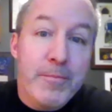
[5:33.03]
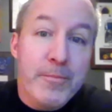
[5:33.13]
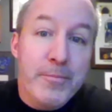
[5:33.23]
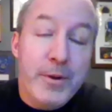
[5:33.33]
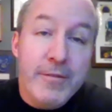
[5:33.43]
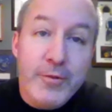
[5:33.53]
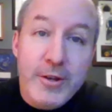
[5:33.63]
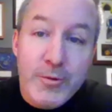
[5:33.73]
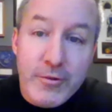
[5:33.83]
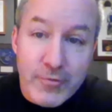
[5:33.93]
But if we
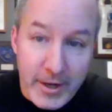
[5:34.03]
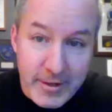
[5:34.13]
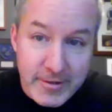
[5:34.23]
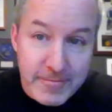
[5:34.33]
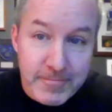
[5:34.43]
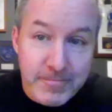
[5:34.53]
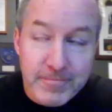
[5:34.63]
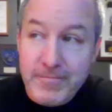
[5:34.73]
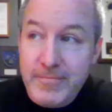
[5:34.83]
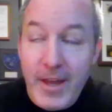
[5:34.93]
do it right,
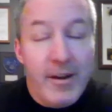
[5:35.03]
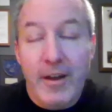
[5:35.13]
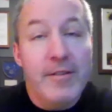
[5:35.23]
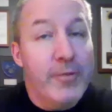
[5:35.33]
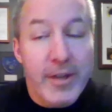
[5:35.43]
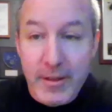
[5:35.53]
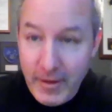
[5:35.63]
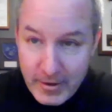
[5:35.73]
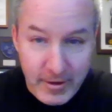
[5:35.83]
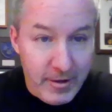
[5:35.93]
and if we get
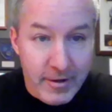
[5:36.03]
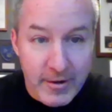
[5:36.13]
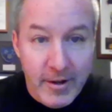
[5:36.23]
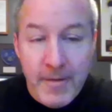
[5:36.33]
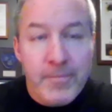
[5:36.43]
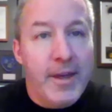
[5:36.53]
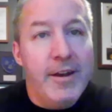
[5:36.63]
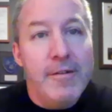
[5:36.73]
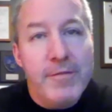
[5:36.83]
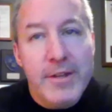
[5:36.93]
lucky, and
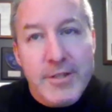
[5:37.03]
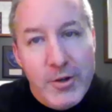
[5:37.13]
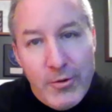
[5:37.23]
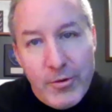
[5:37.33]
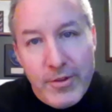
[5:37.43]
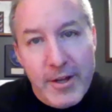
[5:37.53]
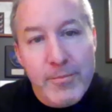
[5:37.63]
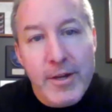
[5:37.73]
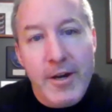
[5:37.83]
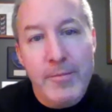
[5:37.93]
if this new thing
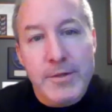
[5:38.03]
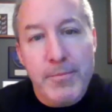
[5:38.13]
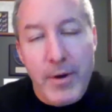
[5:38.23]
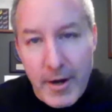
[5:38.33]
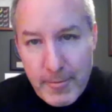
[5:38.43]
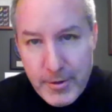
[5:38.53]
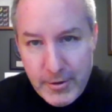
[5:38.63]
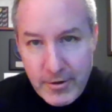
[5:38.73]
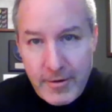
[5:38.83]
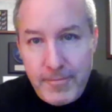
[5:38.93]
becomes
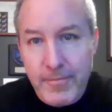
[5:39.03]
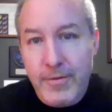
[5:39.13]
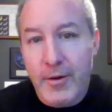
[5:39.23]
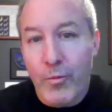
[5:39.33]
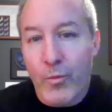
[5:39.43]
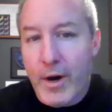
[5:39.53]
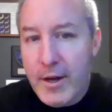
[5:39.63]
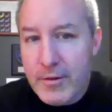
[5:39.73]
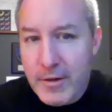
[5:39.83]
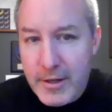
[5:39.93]
popular and
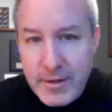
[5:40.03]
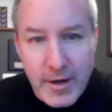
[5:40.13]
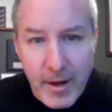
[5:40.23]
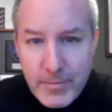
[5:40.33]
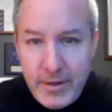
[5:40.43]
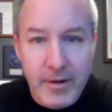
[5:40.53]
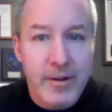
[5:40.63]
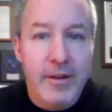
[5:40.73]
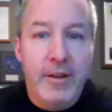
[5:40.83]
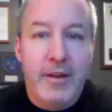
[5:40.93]
wildly adopted,
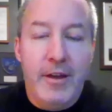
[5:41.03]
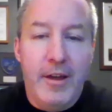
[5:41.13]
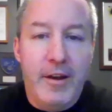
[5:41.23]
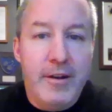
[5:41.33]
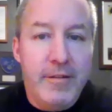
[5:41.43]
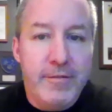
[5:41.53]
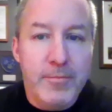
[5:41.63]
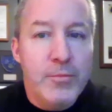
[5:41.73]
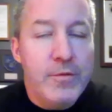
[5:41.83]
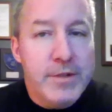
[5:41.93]
and if it
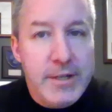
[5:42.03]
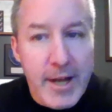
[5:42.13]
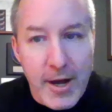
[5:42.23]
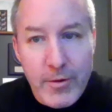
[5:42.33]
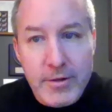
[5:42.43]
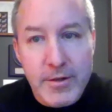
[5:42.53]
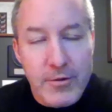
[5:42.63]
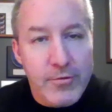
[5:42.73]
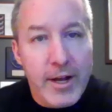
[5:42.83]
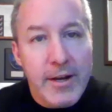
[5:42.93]
moves down and to the
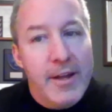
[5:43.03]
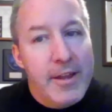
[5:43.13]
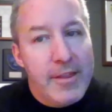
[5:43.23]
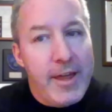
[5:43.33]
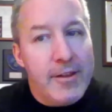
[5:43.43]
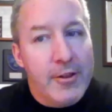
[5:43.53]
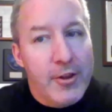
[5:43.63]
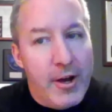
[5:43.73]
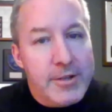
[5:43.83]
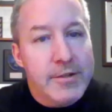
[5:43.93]
right, that
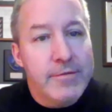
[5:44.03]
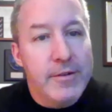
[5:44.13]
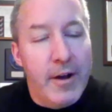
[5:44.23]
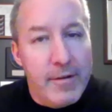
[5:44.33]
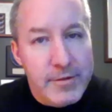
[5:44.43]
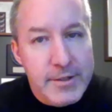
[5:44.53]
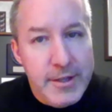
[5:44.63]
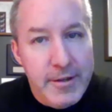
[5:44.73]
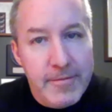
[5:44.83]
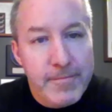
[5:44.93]
loss of
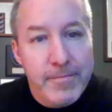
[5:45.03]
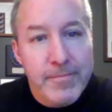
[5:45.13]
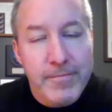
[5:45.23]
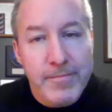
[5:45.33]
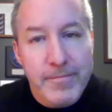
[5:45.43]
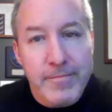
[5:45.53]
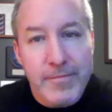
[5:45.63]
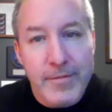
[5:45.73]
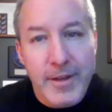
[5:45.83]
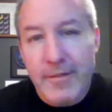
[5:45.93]
novelty
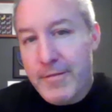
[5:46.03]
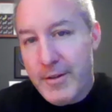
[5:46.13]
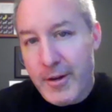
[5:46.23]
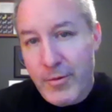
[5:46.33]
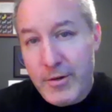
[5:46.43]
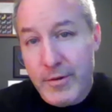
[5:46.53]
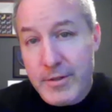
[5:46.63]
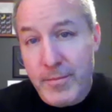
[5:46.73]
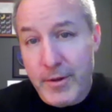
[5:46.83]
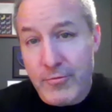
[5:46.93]
can feel like we're doing
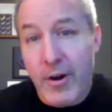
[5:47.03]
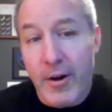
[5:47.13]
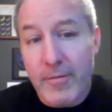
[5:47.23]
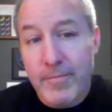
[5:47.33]
something wrong.